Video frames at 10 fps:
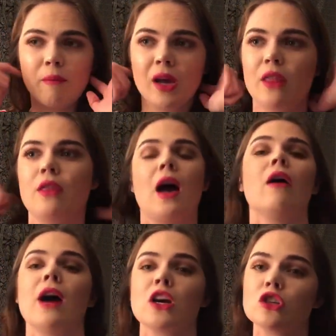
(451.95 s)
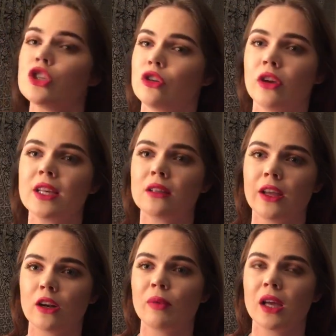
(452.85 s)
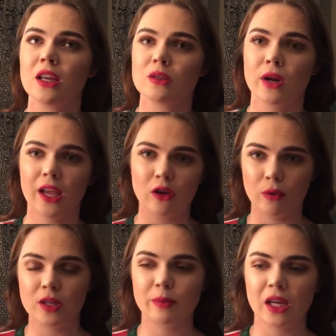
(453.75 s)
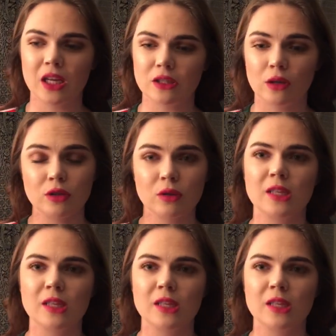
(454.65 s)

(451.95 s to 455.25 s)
but I'll actually show you guys later because when I get new ones, because those,